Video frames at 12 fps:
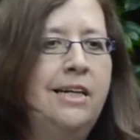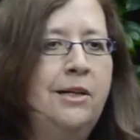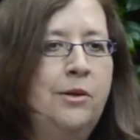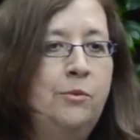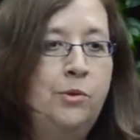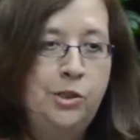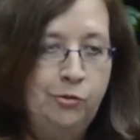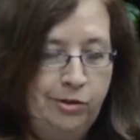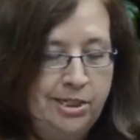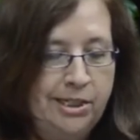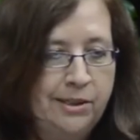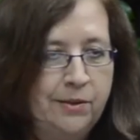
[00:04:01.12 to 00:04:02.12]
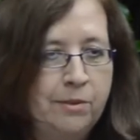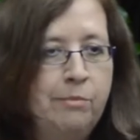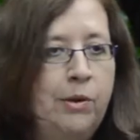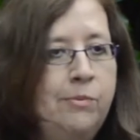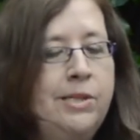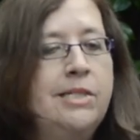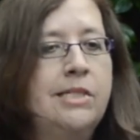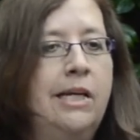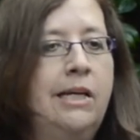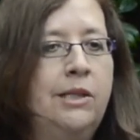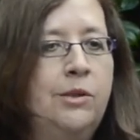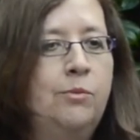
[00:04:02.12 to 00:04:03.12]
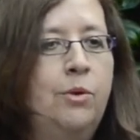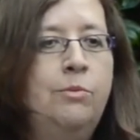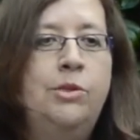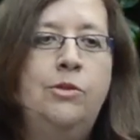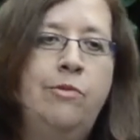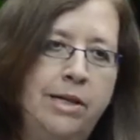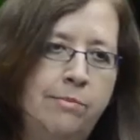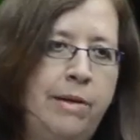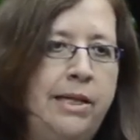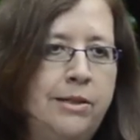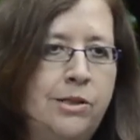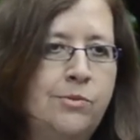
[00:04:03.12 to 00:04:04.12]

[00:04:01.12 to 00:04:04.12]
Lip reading: What are you reading at the moment, and what would you recommend?